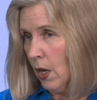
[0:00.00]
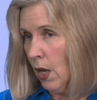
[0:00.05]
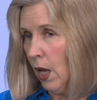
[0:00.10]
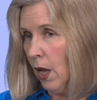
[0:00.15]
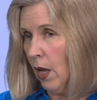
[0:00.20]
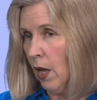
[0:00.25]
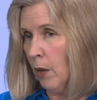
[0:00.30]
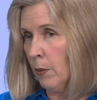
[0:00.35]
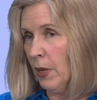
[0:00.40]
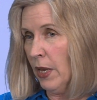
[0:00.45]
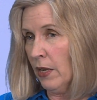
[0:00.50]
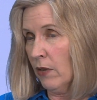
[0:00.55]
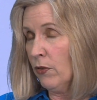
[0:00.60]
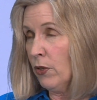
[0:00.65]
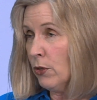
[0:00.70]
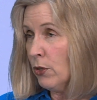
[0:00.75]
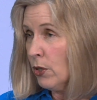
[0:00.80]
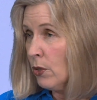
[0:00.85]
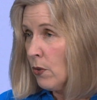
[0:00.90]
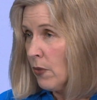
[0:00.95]
And if
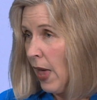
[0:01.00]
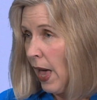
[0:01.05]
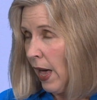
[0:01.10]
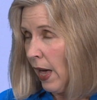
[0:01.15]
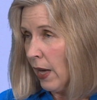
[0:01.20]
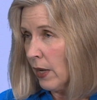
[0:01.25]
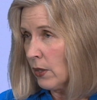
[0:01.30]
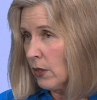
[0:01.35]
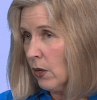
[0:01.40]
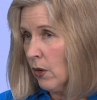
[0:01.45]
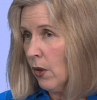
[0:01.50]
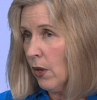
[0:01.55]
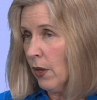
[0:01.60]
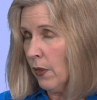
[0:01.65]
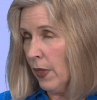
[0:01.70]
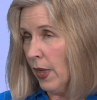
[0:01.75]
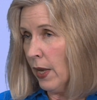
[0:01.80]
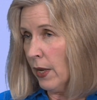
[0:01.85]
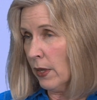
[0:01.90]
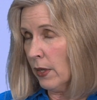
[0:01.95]
you do that,
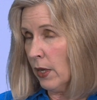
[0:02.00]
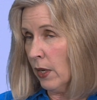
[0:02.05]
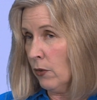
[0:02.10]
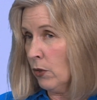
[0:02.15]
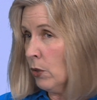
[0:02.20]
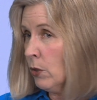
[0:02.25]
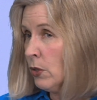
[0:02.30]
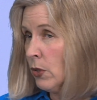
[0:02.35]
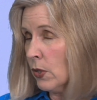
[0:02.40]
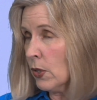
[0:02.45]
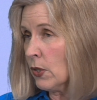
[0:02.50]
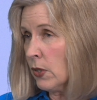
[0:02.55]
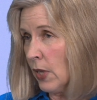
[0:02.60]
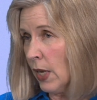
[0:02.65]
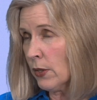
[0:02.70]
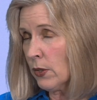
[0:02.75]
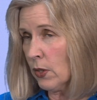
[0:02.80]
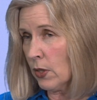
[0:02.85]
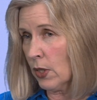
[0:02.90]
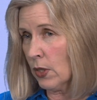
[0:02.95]
then use the
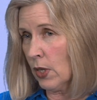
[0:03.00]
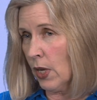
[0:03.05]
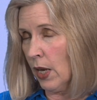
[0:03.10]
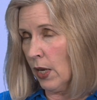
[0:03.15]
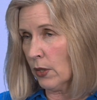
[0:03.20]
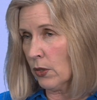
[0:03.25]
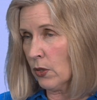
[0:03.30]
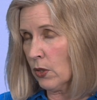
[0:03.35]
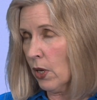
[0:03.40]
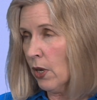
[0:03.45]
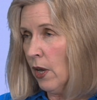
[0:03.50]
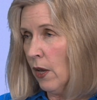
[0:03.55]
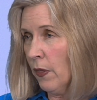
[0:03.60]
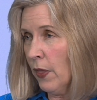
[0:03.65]
Sensa test,